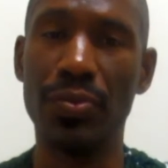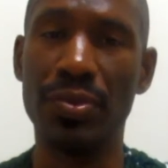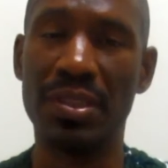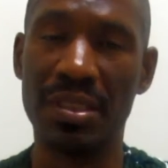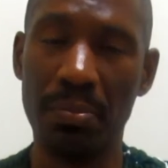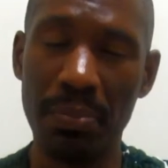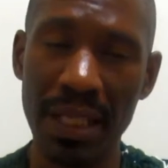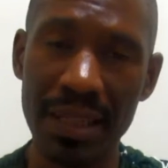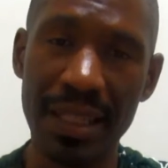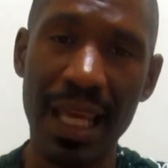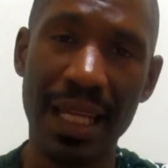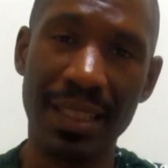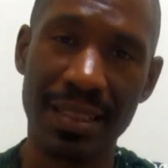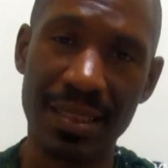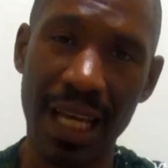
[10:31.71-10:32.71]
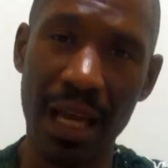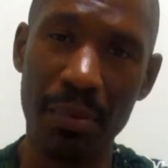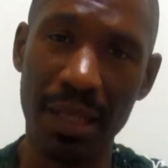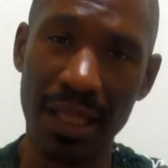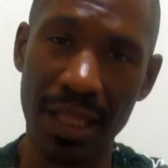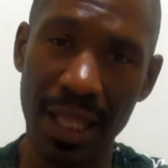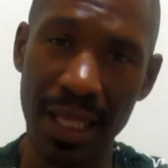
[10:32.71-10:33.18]
submit that
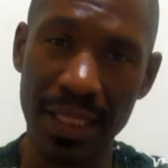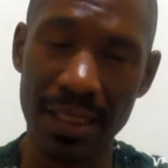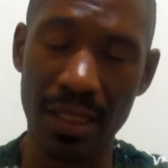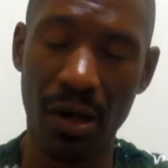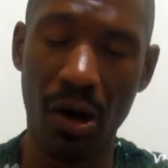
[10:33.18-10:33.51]
assignment late